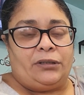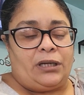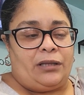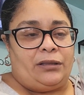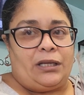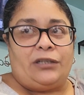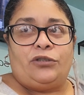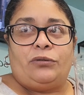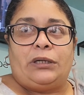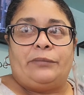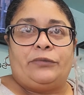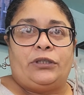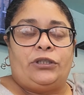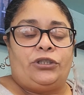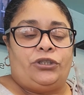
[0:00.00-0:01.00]
and that's what
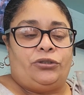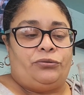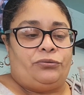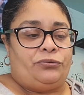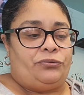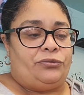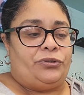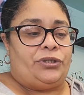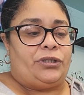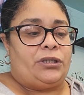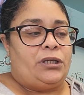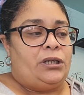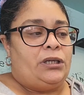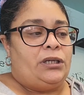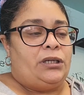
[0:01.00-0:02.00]
I'm going to use
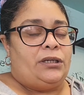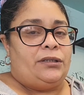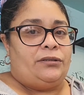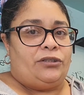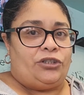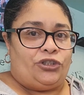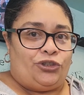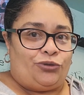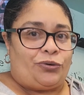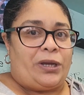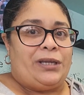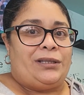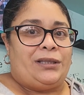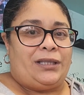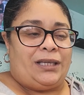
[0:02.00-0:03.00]
to
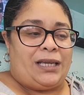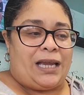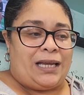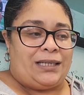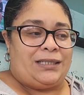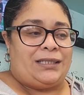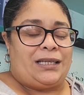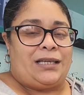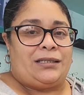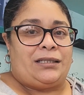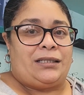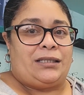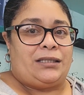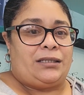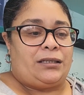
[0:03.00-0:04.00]
drain the
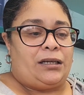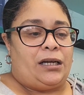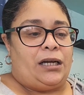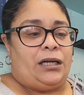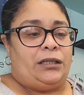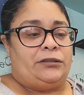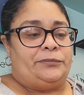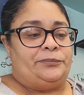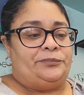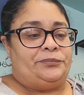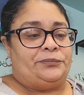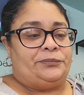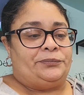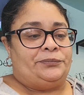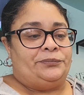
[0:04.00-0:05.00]
excess
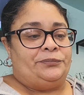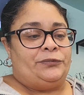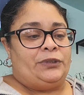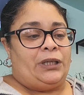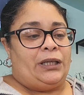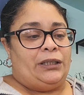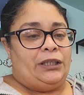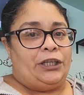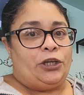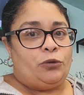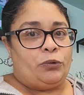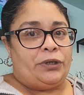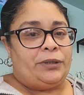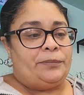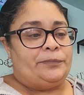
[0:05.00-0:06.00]

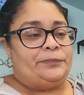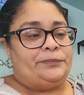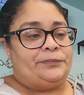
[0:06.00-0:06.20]
liquid.